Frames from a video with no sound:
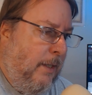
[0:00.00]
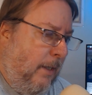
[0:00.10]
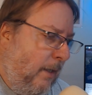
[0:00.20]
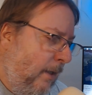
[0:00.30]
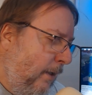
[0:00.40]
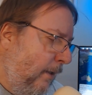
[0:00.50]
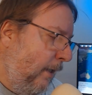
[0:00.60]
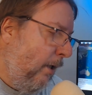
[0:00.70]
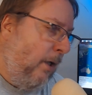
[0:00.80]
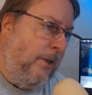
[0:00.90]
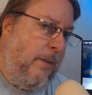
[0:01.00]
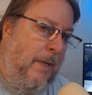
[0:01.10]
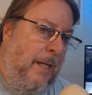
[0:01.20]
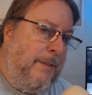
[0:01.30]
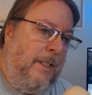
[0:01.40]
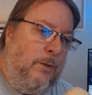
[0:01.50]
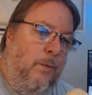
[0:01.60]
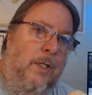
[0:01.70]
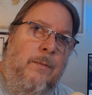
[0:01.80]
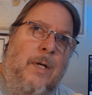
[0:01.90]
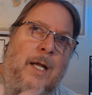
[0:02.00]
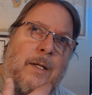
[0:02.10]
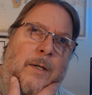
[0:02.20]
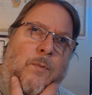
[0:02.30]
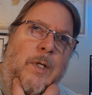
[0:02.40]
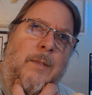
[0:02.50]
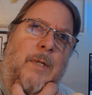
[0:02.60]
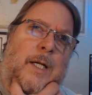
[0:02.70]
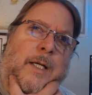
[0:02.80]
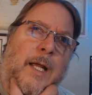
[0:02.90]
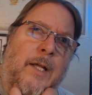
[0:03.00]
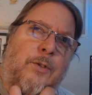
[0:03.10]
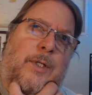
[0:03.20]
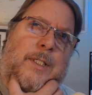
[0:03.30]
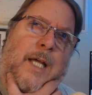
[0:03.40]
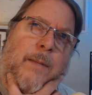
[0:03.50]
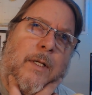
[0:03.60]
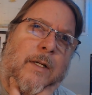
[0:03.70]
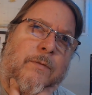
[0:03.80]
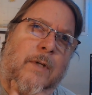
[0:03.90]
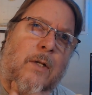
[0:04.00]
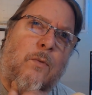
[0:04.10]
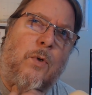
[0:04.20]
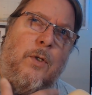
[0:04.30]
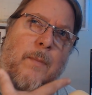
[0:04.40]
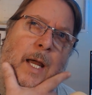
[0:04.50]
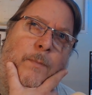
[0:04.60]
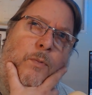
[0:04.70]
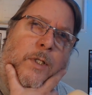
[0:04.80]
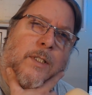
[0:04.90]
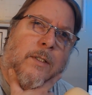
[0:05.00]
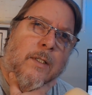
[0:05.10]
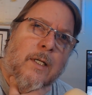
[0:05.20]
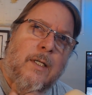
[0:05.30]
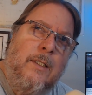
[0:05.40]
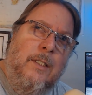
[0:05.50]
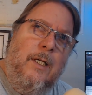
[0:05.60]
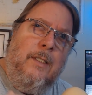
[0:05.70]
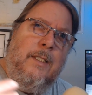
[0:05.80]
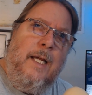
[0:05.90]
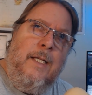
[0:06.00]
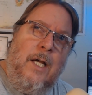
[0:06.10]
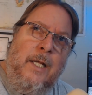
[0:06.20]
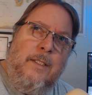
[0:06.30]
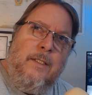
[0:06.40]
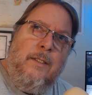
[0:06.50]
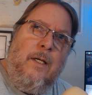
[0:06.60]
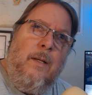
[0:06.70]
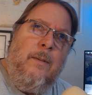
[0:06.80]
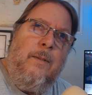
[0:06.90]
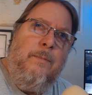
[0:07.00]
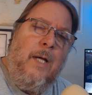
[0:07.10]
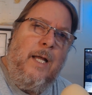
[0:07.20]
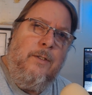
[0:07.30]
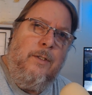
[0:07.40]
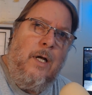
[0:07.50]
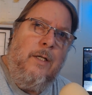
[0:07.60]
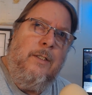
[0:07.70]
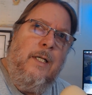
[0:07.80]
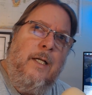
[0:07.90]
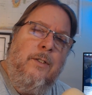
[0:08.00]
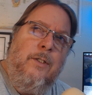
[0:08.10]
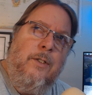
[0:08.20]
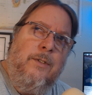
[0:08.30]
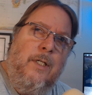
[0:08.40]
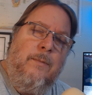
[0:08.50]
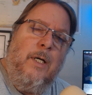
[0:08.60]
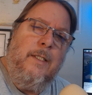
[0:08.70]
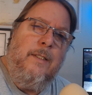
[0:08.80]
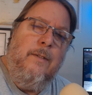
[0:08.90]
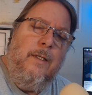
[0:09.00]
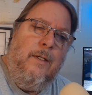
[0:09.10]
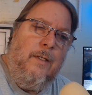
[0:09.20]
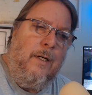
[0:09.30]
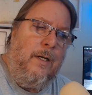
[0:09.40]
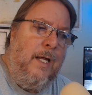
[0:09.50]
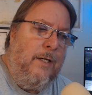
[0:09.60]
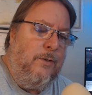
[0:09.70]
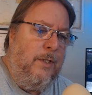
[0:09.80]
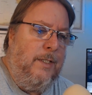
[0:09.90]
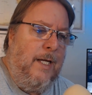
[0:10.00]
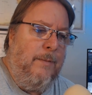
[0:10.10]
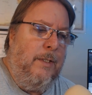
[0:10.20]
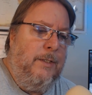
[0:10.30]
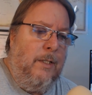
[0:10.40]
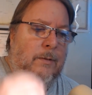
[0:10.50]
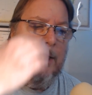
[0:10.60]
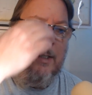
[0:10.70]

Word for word: Uh, there are some apps. There's one on my uh, my uh, Android tablet. I found a world map with the day night pattern on it that I could use on my Android tablet. So